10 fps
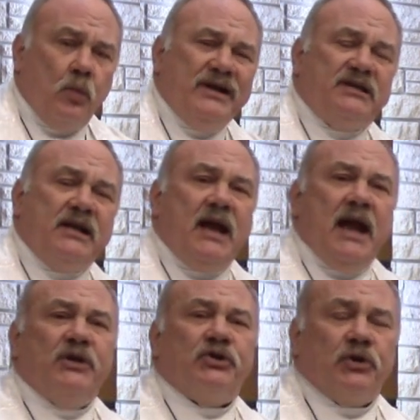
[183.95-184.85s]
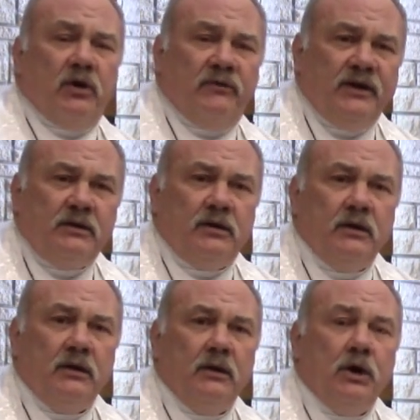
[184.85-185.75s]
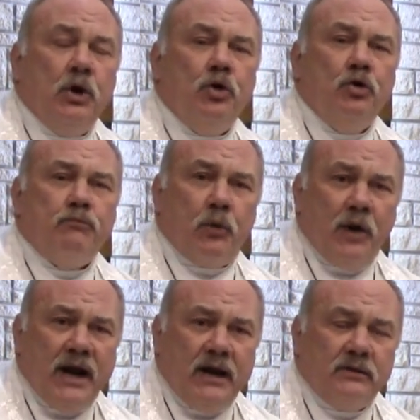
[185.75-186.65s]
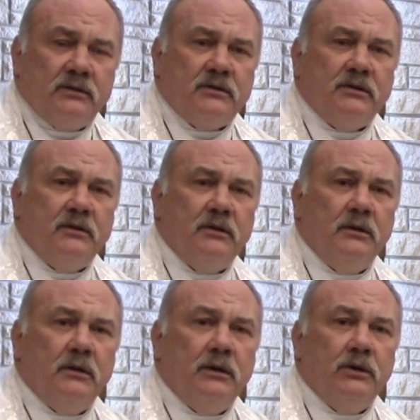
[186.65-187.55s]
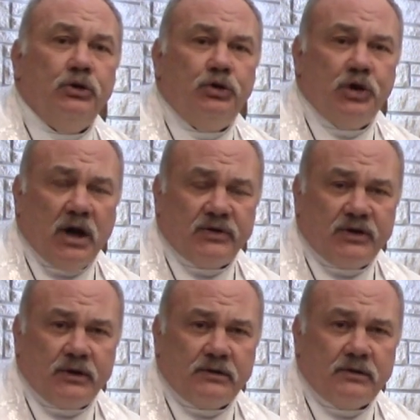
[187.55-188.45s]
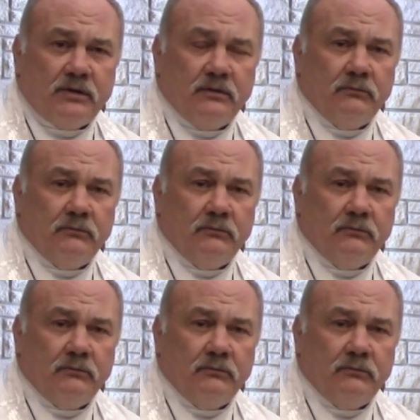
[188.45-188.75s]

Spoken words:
We see a servant who brings justice.